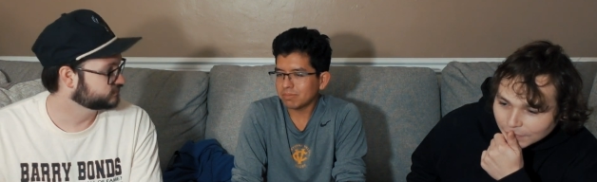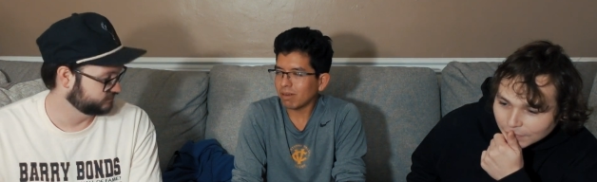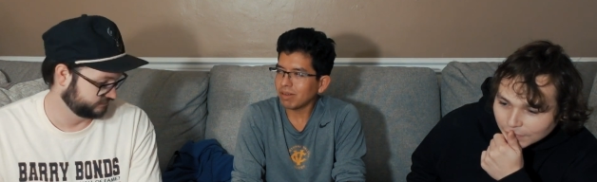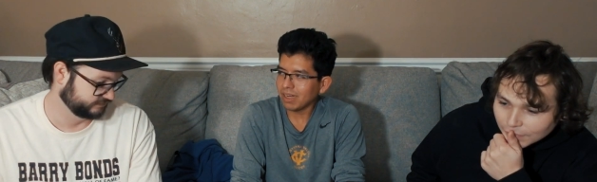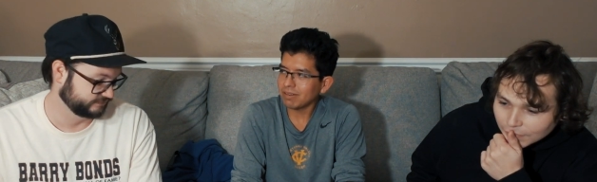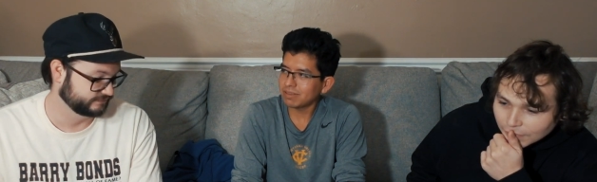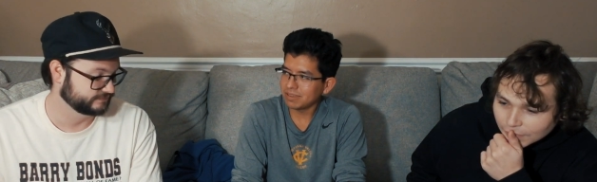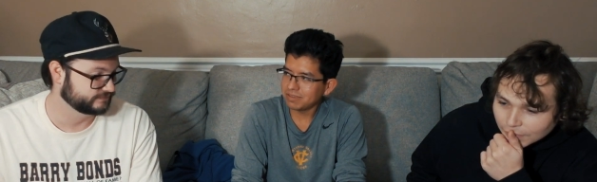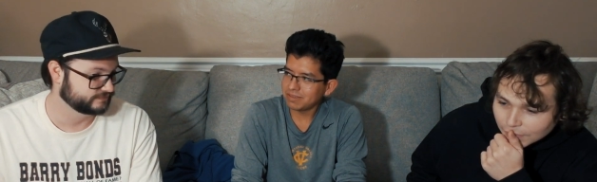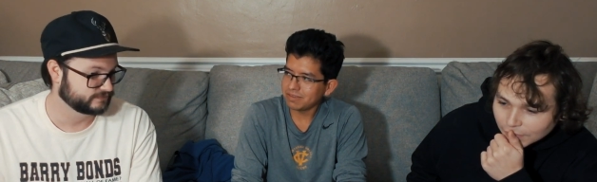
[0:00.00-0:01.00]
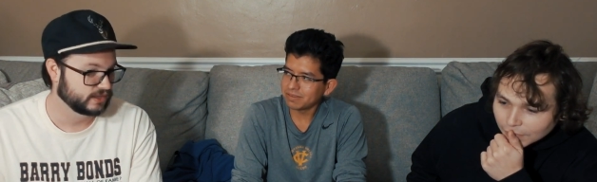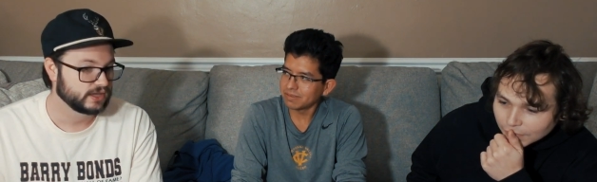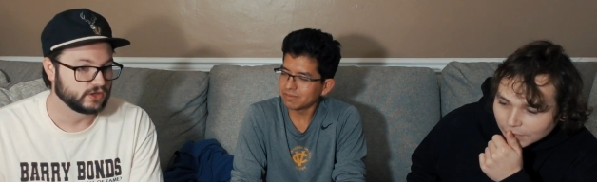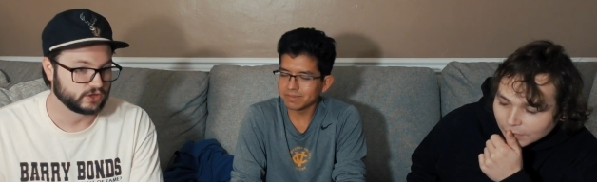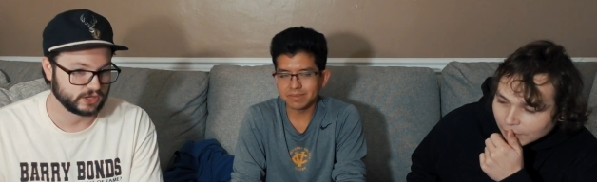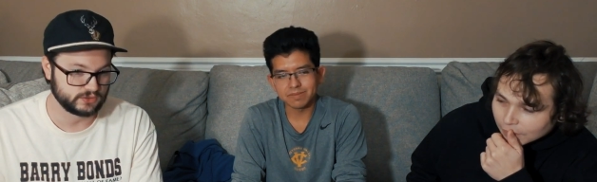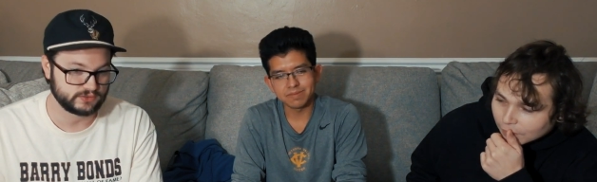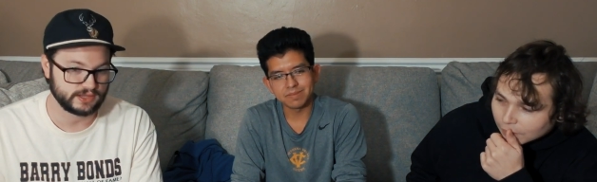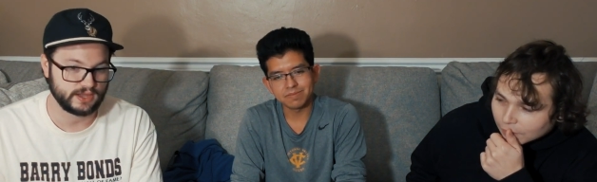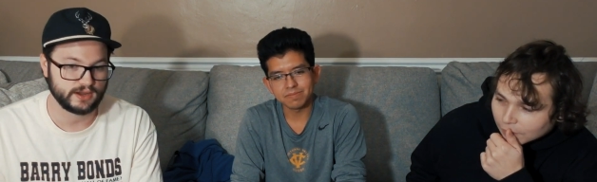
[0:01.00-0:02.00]
Speaker 1: probably have. Mm-hmm. Go
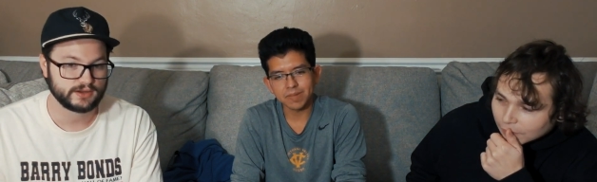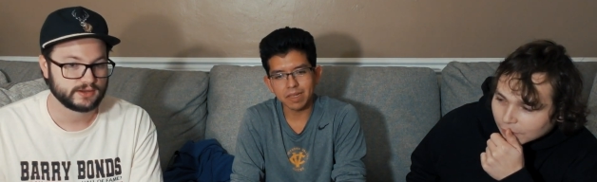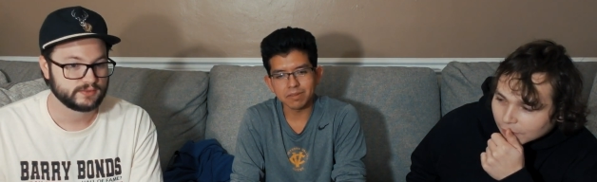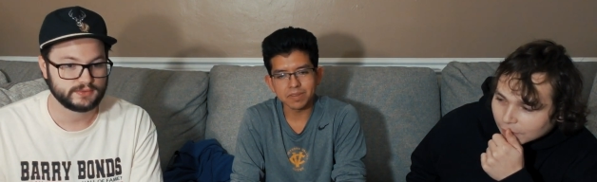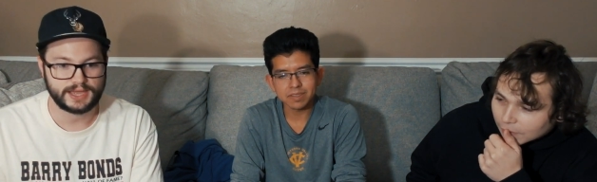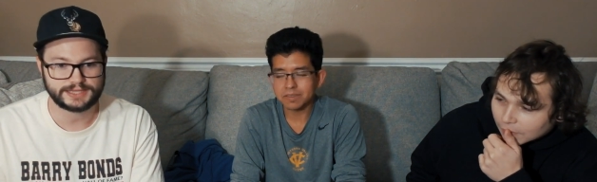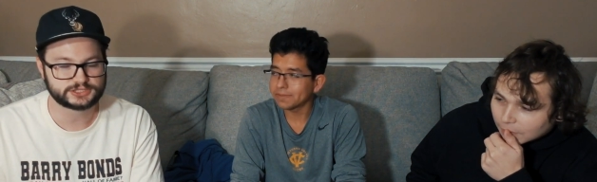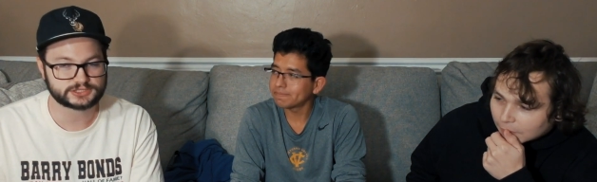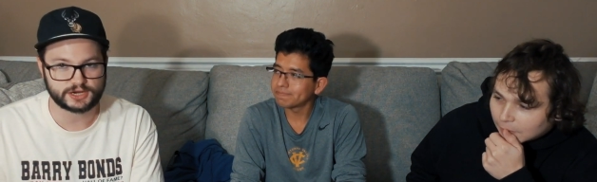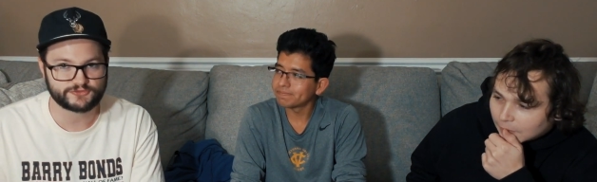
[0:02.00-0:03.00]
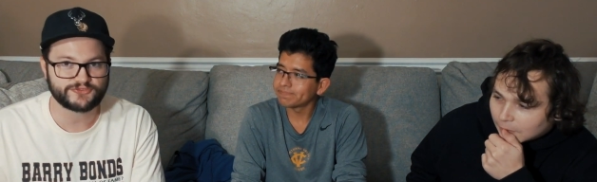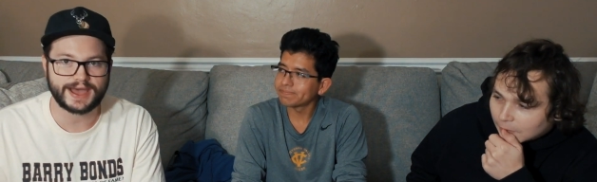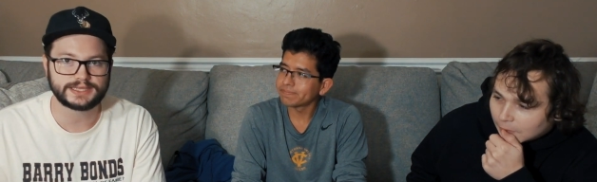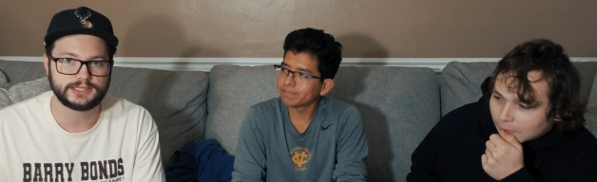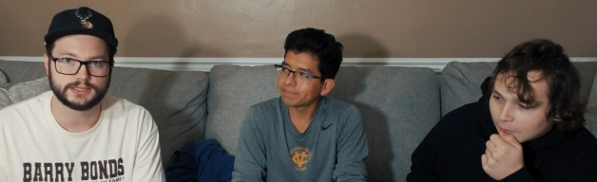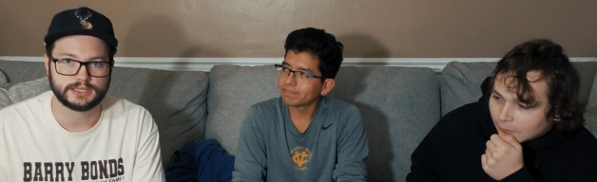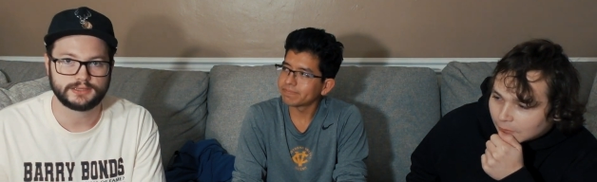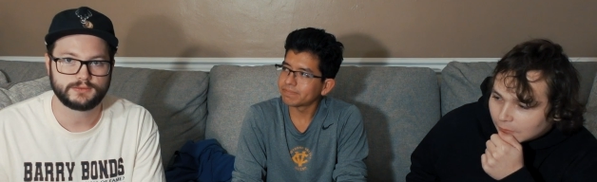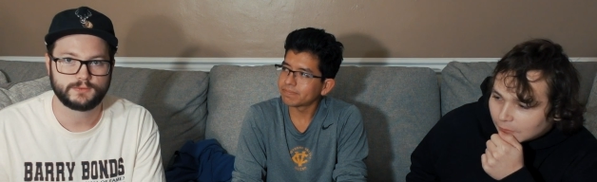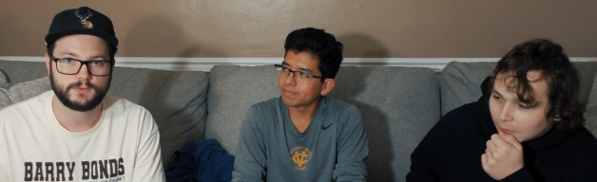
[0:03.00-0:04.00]
there and just start fighting.
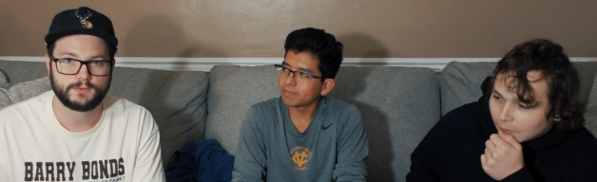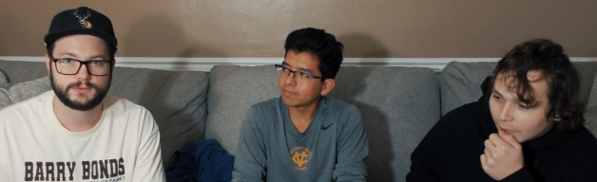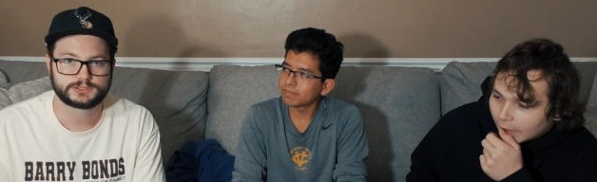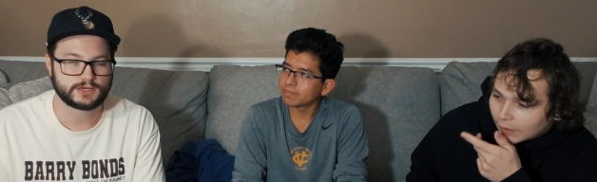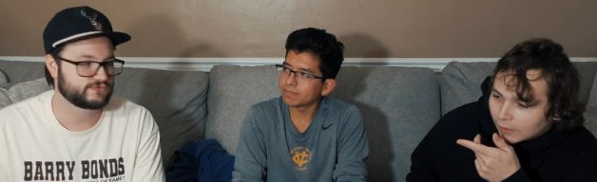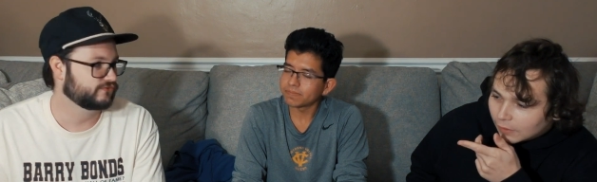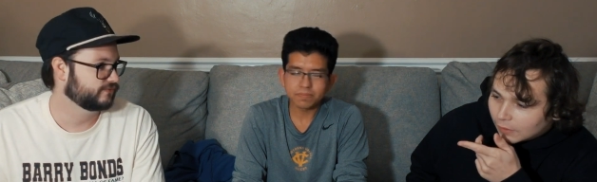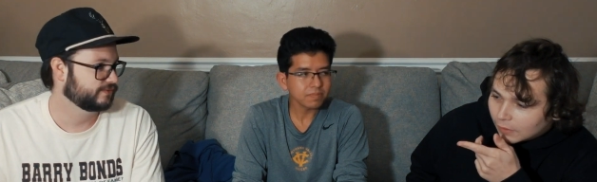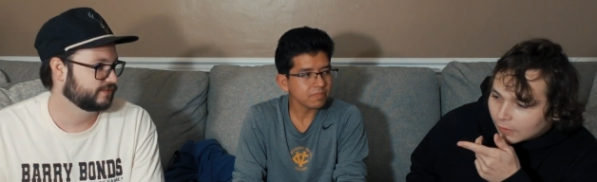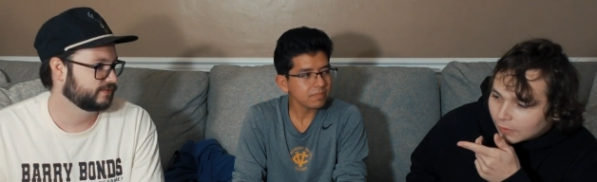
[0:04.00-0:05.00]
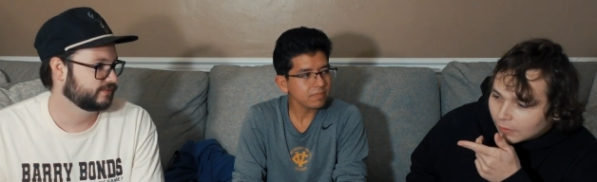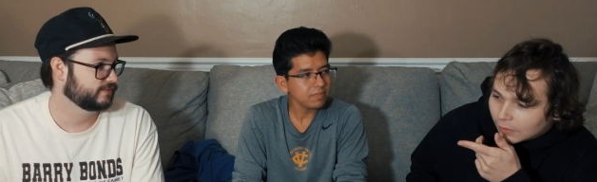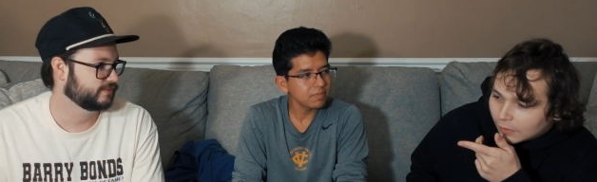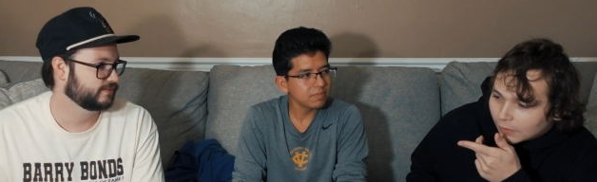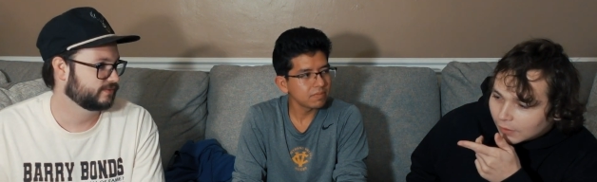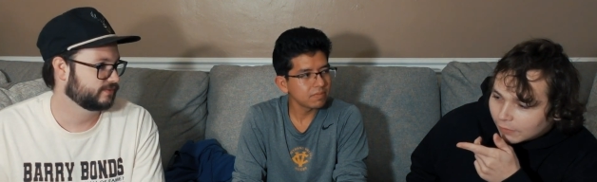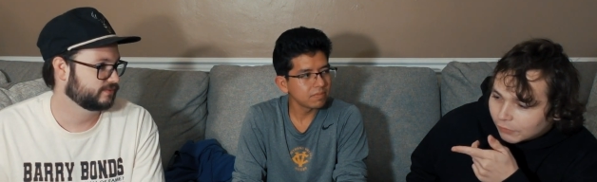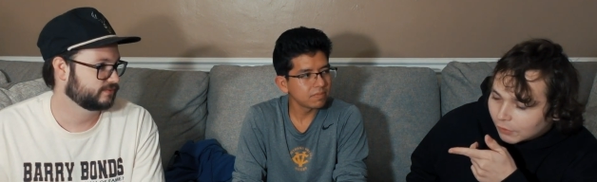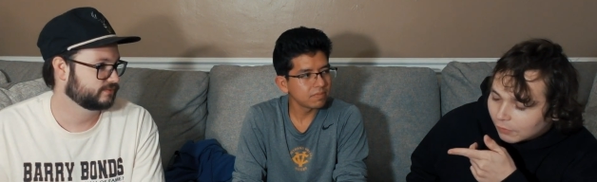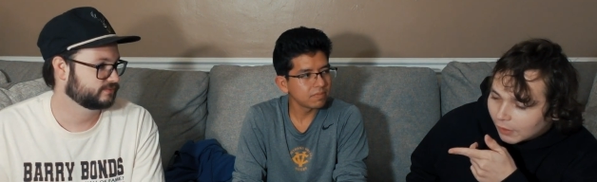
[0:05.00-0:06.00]
Speaker 2: And if,
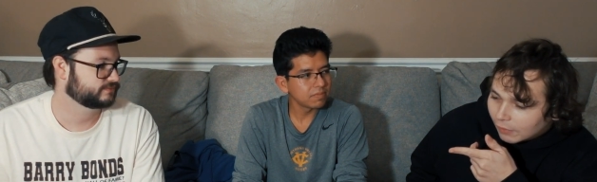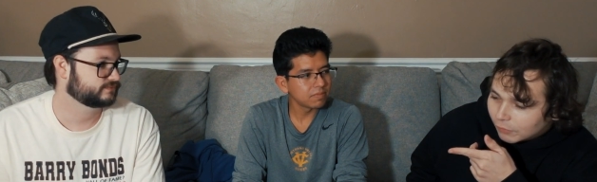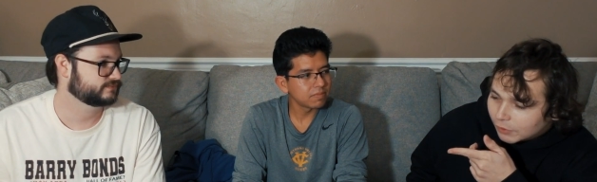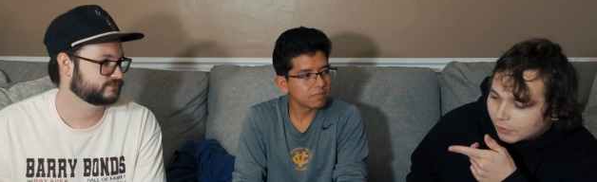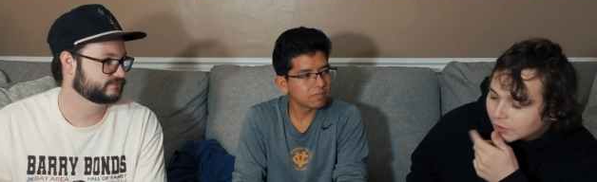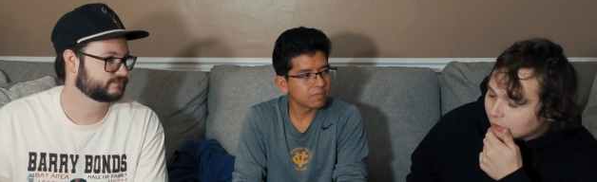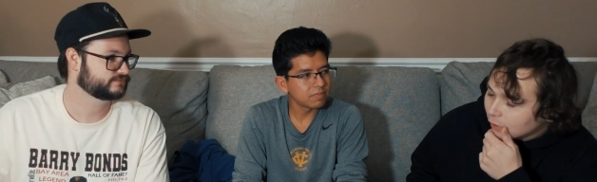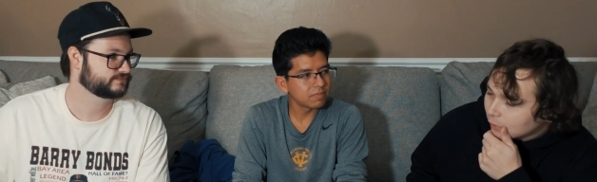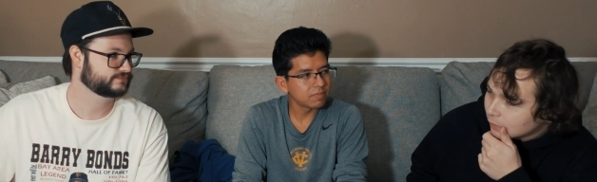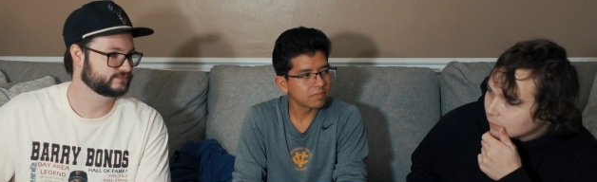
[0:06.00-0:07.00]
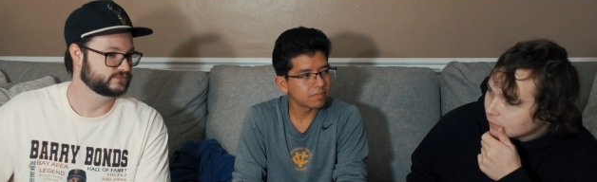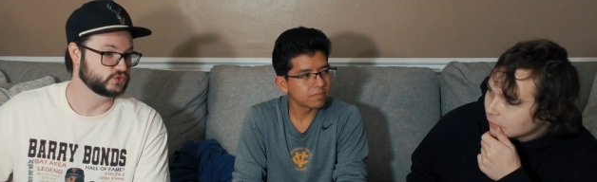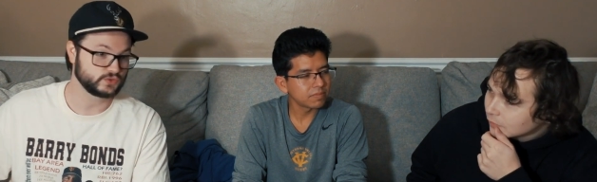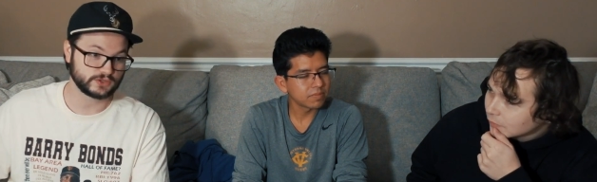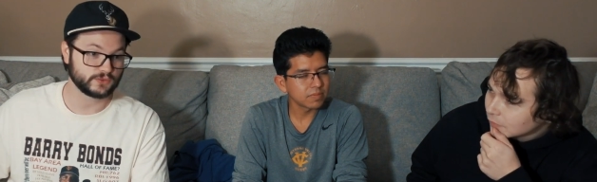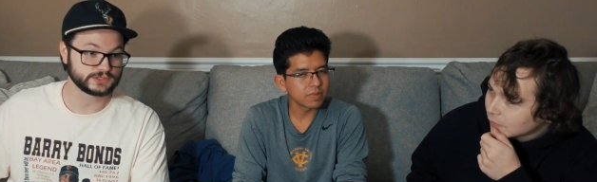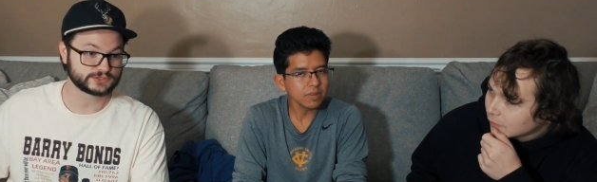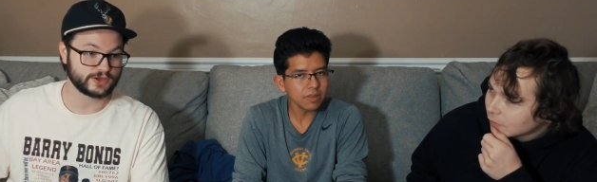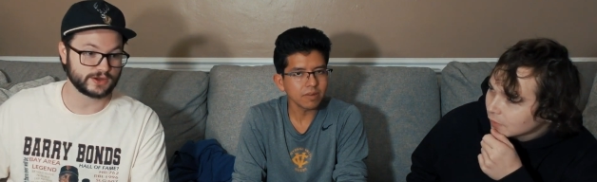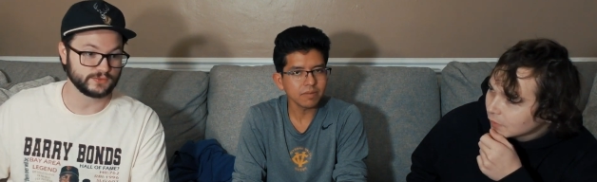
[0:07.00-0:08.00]
if you don't have one, you can start one.
Speaker 1: You can always
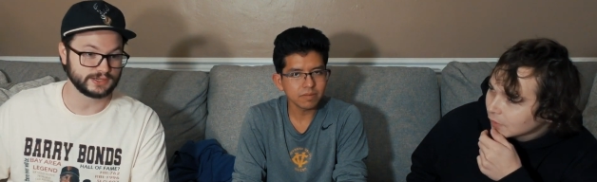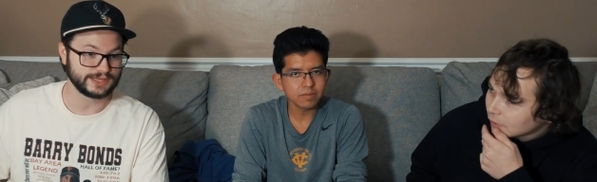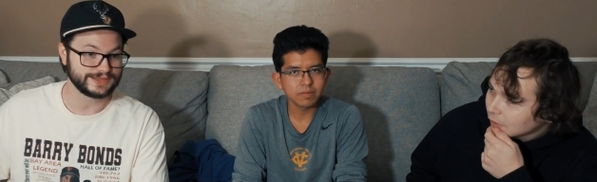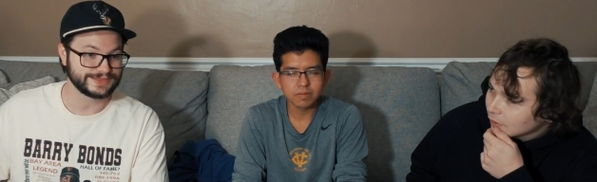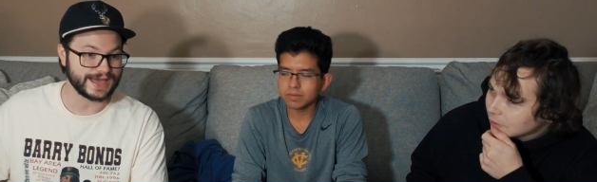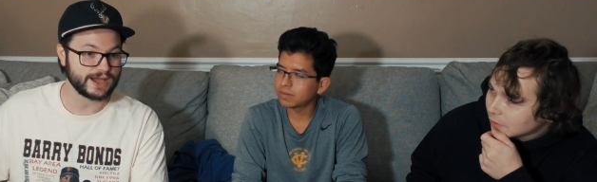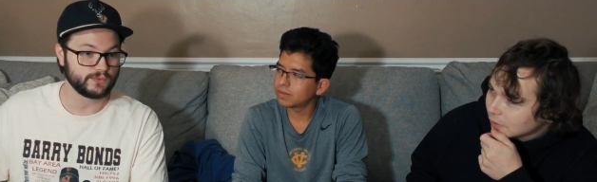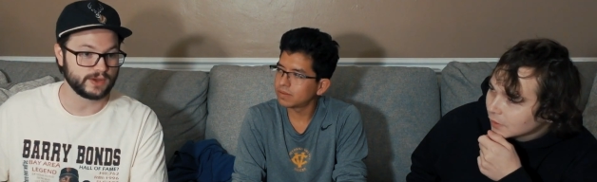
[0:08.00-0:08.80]
start one, and then that